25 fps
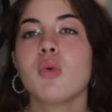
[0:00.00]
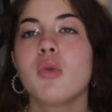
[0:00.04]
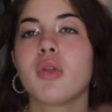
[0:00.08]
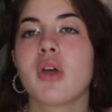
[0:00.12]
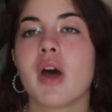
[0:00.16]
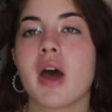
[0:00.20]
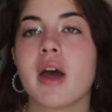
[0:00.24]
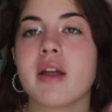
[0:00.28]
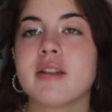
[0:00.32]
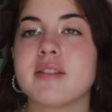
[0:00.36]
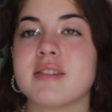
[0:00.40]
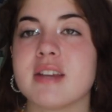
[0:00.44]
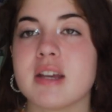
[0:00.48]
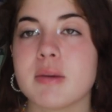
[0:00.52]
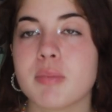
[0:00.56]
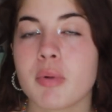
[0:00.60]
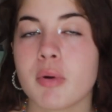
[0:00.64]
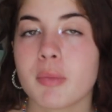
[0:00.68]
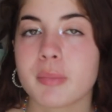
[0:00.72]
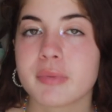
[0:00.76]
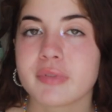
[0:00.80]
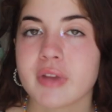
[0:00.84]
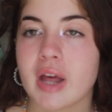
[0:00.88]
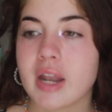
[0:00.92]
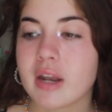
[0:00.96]
all the
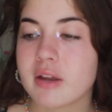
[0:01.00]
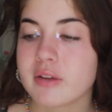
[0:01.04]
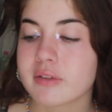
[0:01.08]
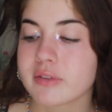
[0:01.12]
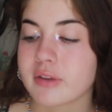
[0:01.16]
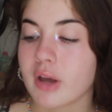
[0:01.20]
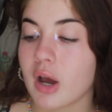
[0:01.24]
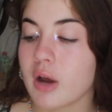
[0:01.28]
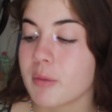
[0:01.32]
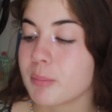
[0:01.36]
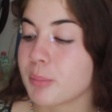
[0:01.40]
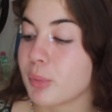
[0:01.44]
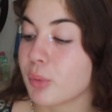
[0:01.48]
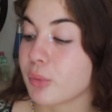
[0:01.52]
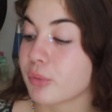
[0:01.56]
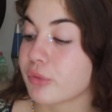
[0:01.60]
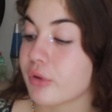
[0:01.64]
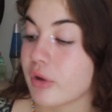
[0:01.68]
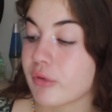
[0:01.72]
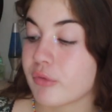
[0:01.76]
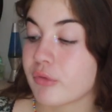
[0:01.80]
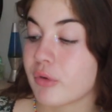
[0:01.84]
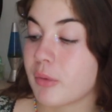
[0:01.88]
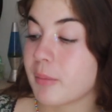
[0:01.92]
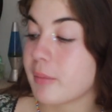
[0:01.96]
Depop sellers that I bought
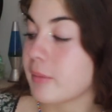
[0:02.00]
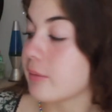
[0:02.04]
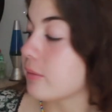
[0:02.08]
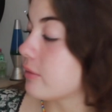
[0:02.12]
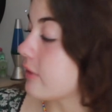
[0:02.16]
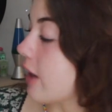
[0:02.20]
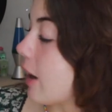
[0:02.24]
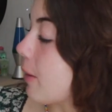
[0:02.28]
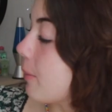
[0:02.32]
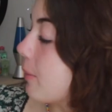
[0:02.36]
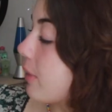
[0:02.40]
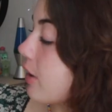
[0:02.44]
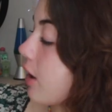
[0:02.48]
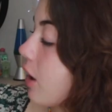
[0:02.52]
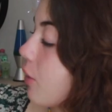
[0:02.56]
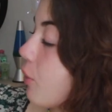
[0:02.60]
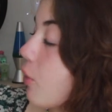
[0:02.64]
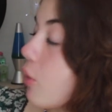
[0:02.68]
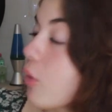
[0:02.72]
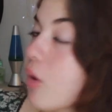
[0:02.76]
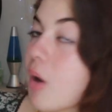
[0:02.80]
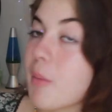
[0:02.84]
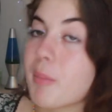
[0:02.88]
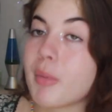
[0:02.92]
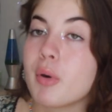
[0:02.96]
stuff from down below
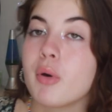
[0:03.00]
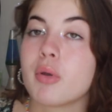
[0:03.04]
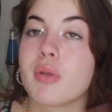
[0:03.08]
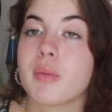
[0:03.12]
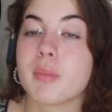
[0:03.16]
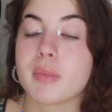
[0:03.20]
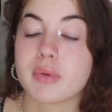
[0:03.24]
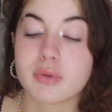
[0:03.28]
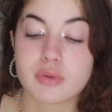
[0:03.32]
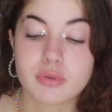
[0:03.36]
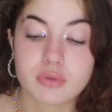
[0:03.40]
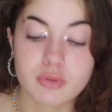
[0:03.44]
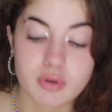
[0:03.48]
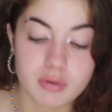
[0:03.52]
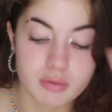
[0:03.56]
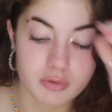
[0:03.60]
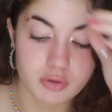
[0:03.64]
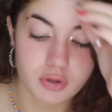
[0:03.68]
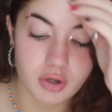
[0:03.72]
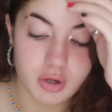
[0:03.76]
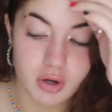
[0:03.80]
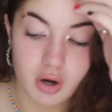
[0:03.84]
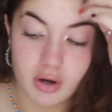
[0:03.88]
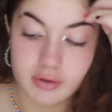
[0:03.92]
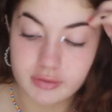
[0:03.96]
or I put them on the screen
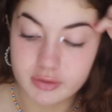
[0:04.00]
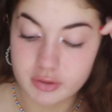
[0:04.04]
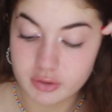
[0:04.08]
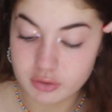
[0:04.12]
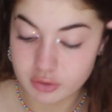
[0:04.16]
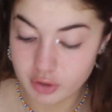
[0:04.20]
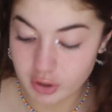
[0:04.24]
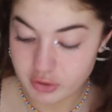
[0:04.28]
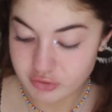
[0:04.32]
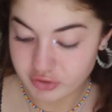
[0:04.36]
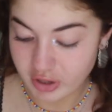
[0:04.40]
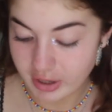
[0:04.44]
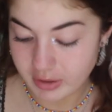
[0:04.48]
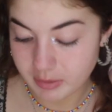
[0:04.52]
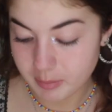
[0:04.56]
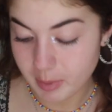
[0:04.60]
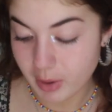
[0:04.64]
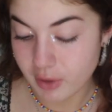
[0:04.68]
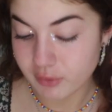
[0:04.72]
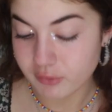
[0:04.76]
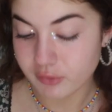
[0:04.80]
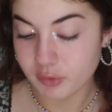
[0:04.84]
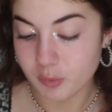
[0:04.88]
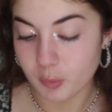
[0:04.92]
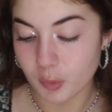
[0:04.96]
so you guys can go check them
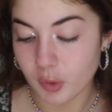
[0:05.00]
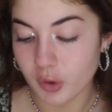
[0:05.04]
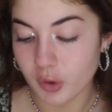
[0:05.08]
out if you